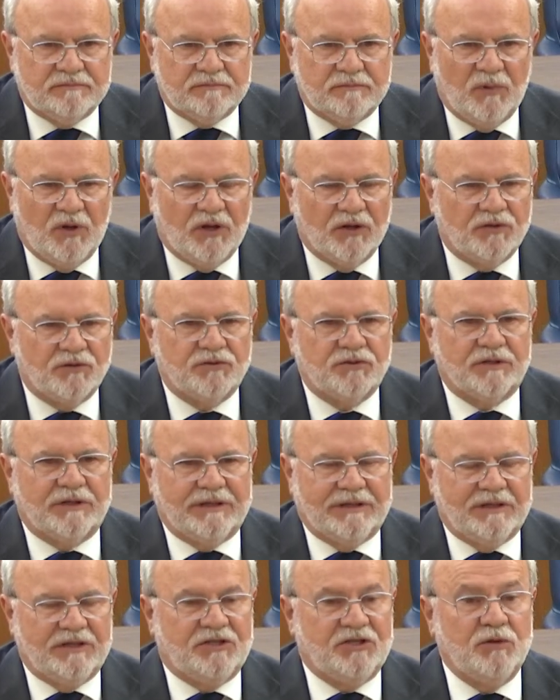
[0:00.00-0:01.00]
because
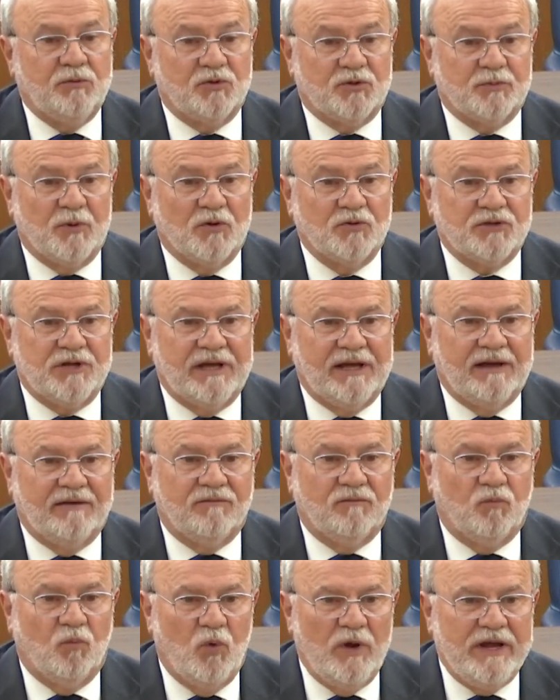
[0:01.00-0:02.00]
she was supposed to
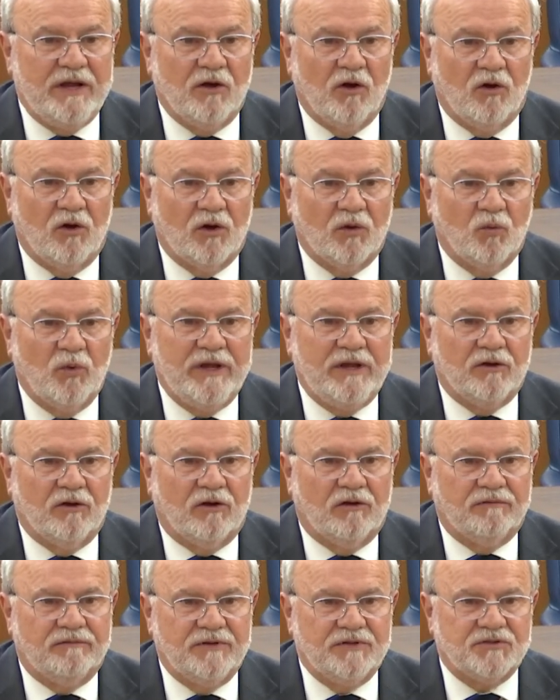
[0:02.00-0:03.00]
have week on, week
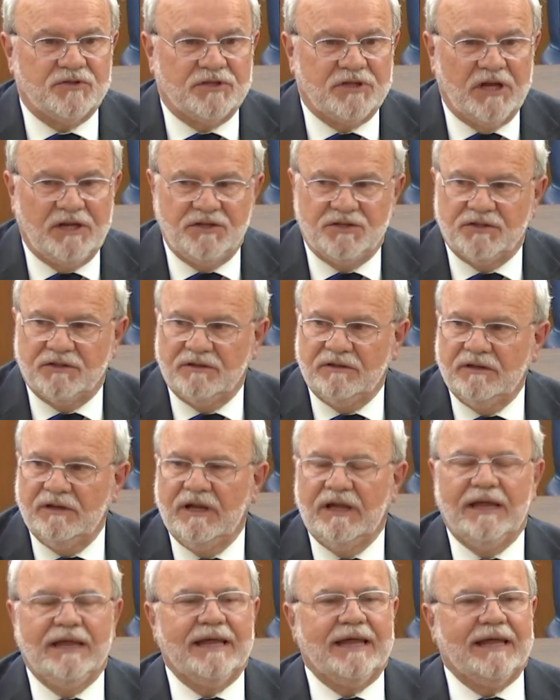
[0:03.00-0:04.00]
off visitation,
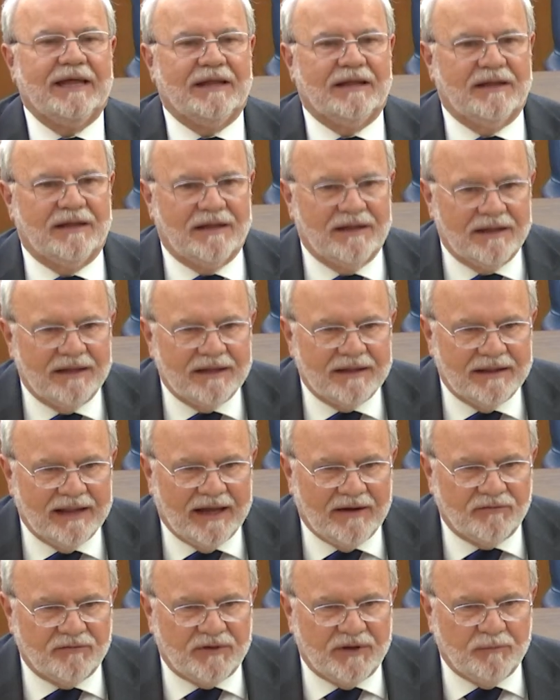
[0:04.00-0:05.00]

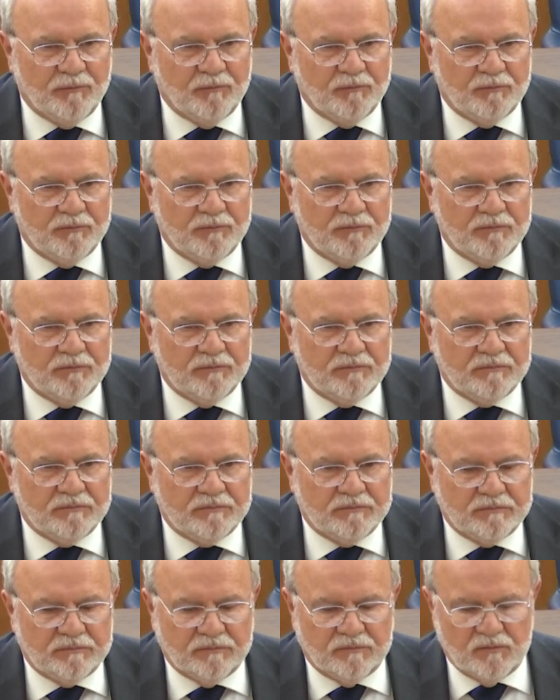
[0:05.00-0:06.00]
left him.
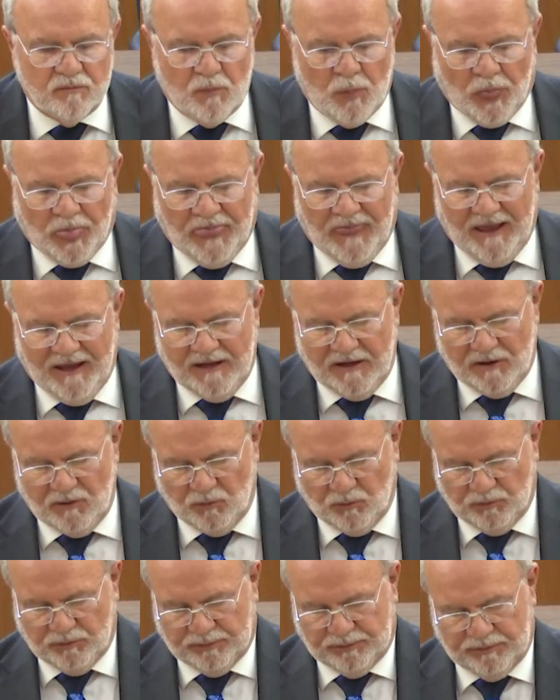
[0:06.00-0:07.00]

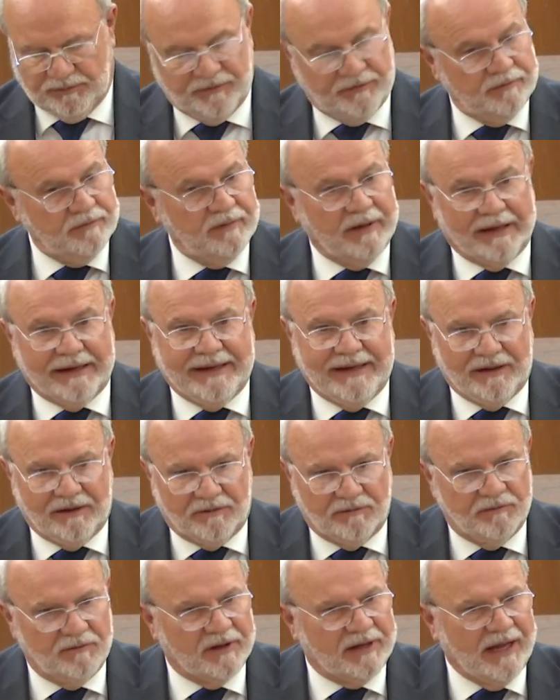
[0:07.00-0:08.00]
And
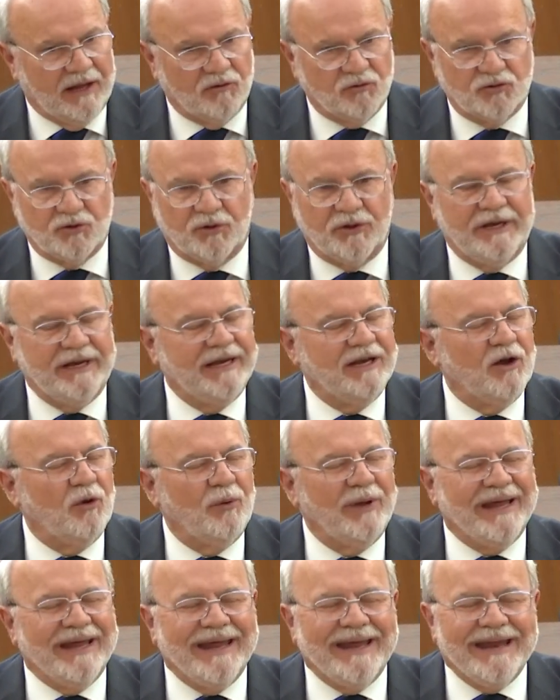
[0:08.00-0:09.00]
again, the counselor didn't
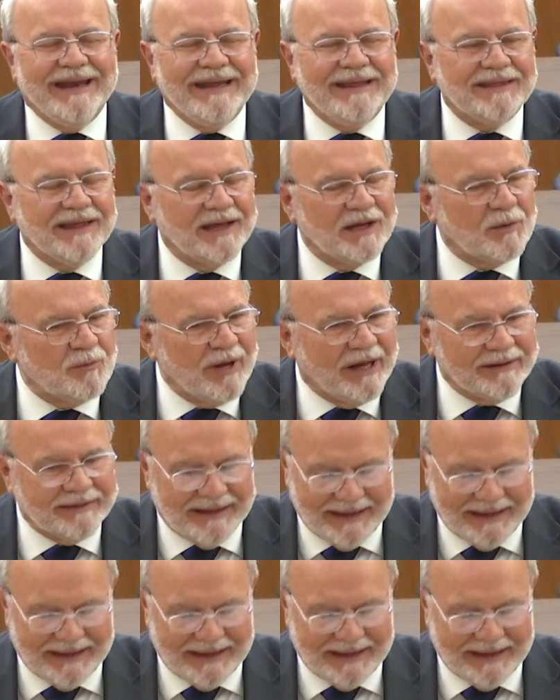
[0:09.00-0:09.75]
know anything about